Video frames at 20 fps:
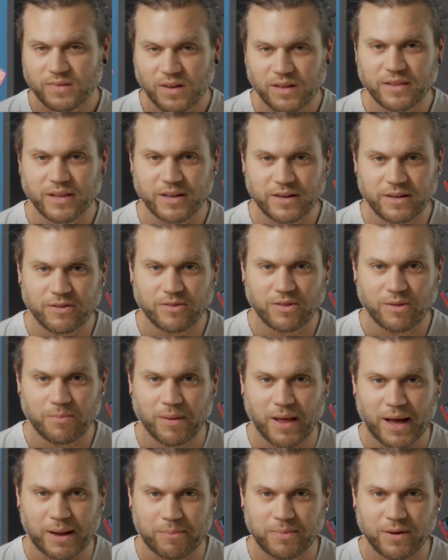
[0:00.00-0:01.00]
they'd do the
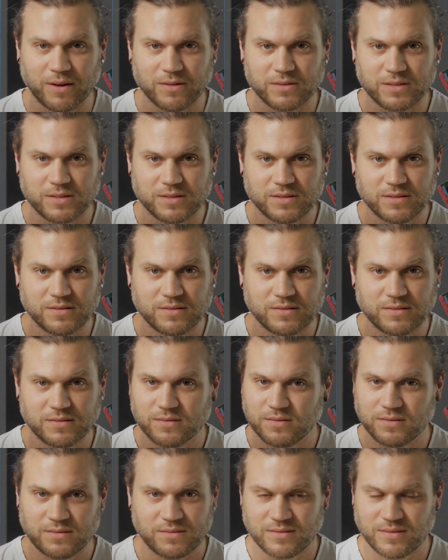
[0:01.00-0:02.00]
black belts.
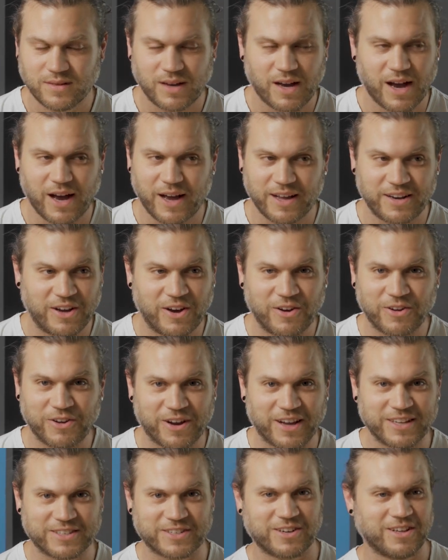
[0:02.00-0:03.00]
I know you
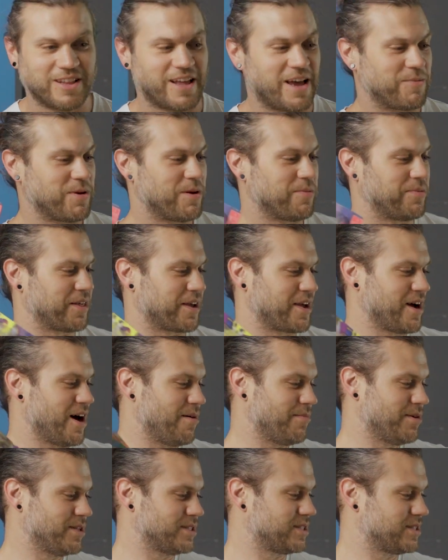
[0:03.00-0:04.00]
guys are gonna light me up in the
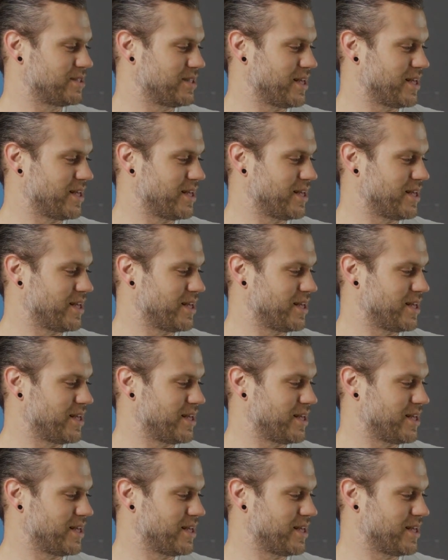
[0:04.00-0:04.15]
comments.